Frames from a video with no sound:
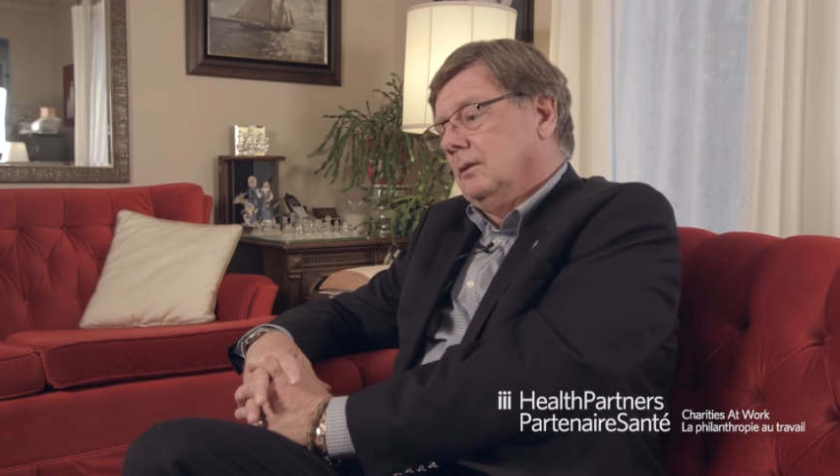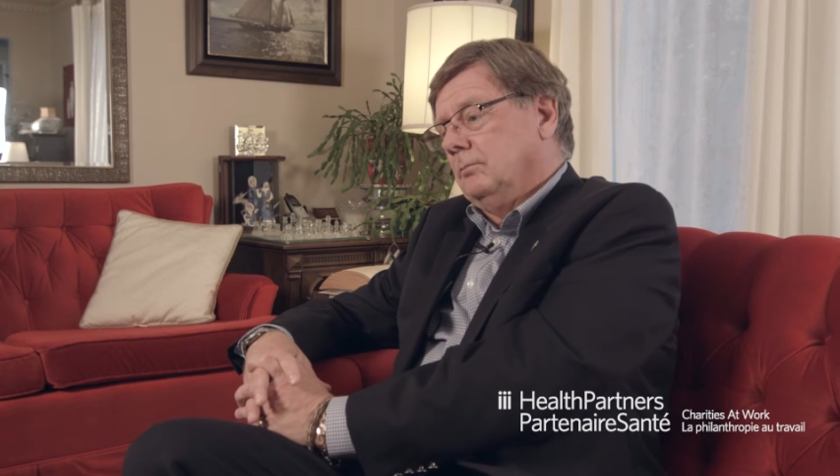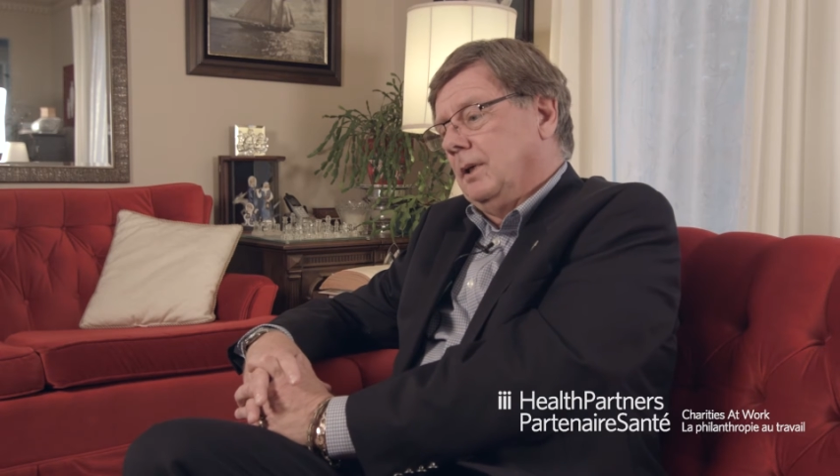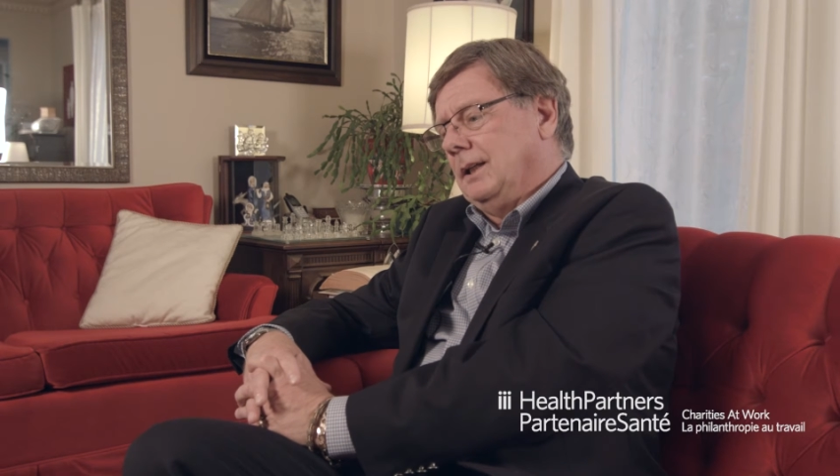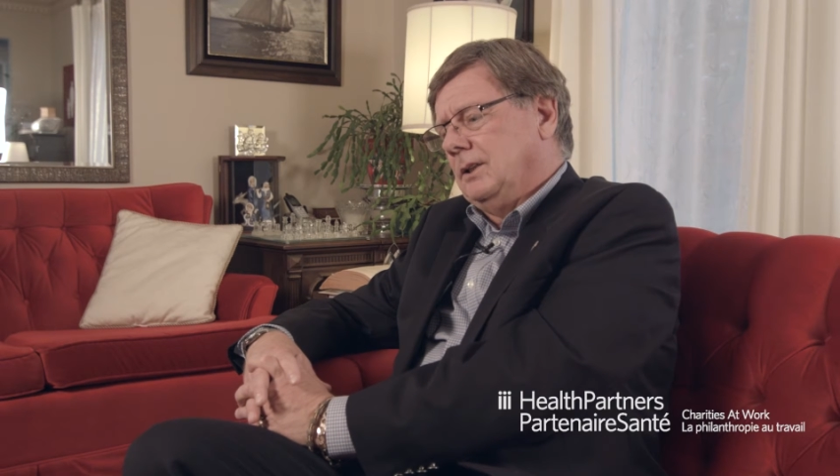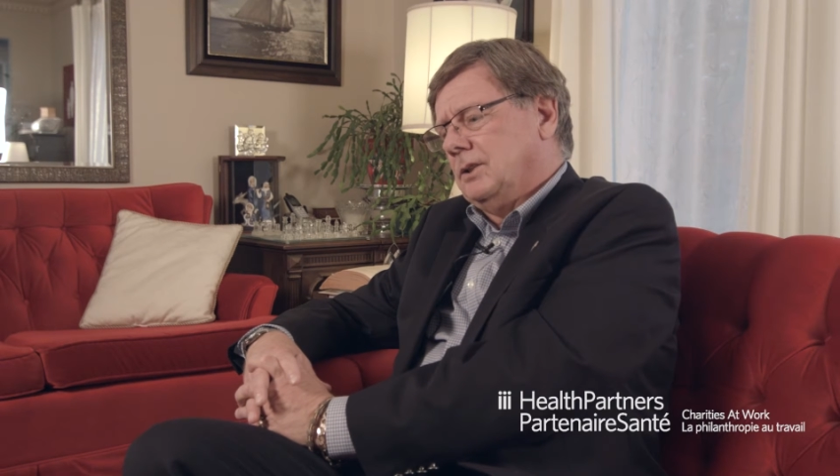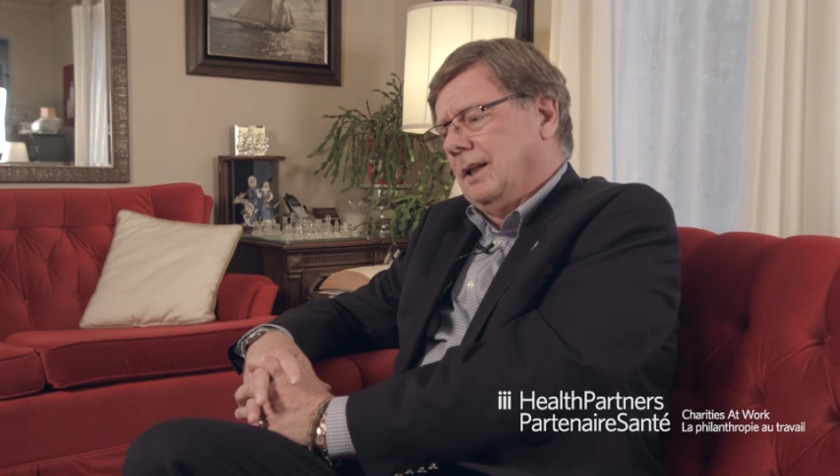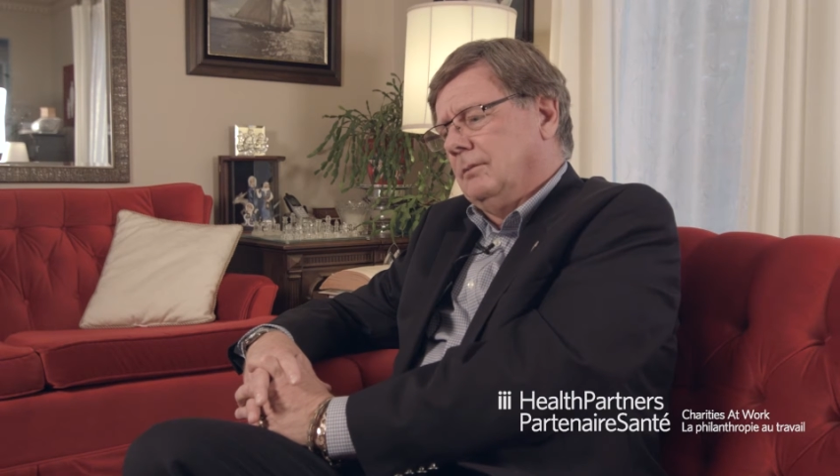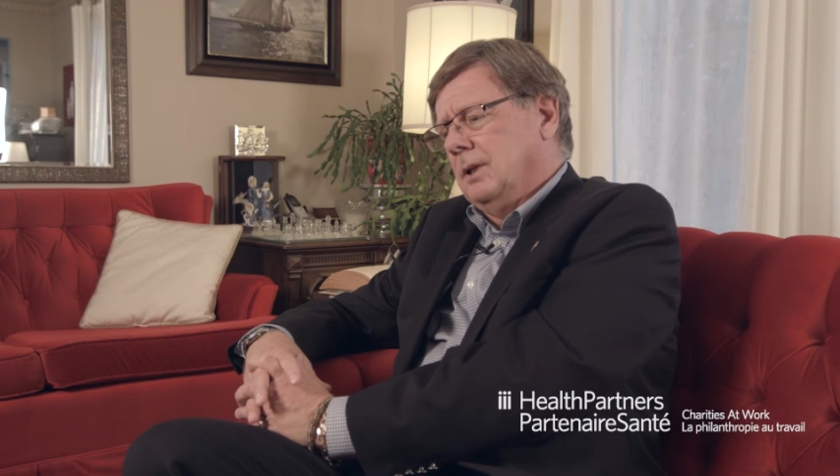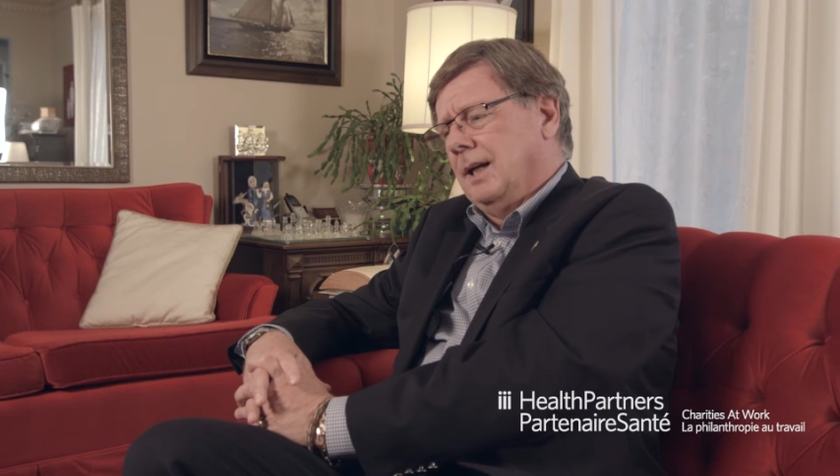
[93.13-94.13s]
But he
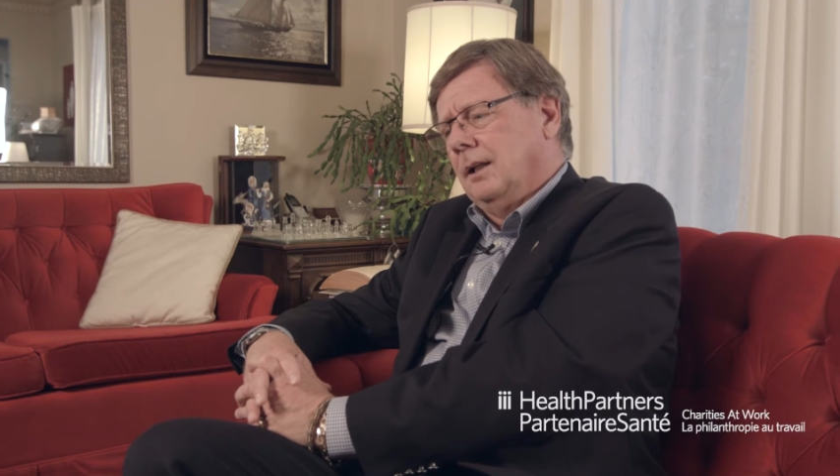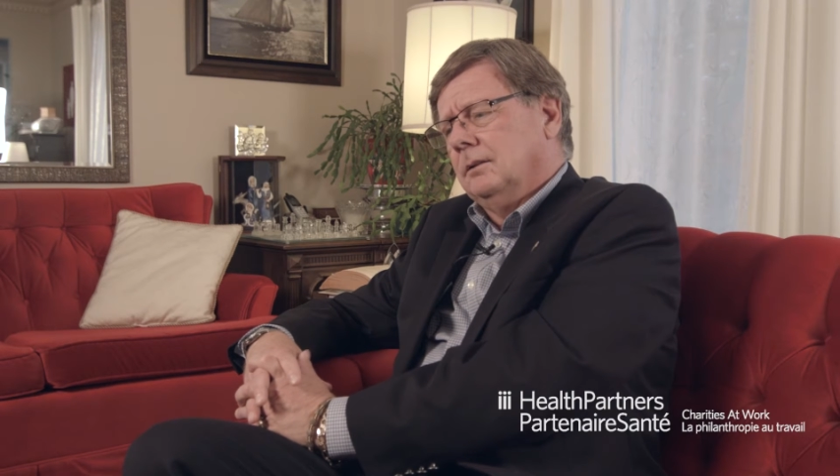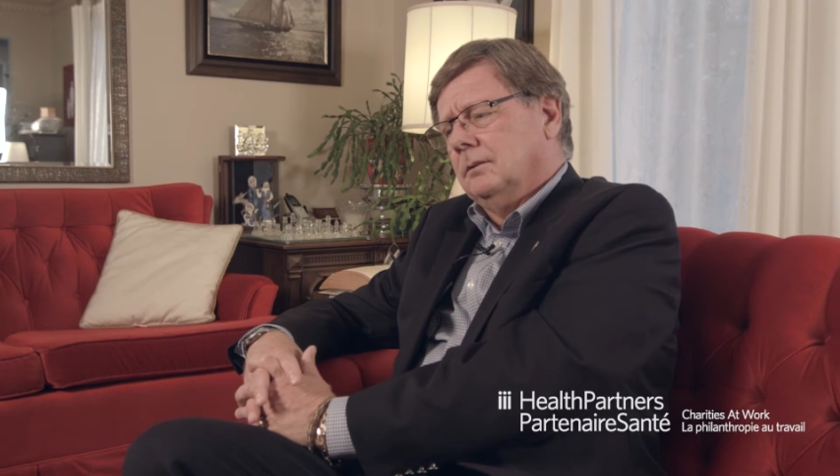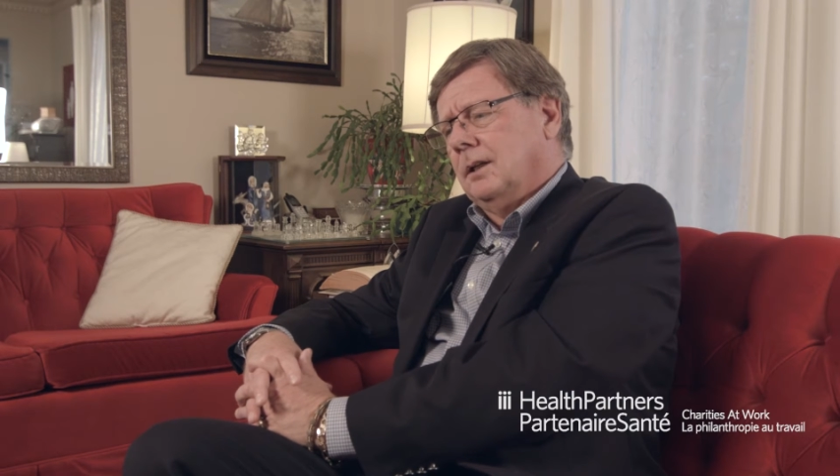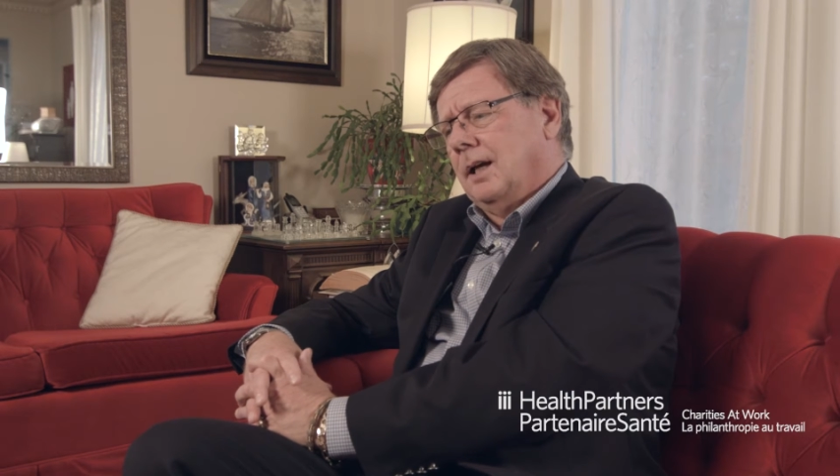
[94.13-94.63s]
said, well,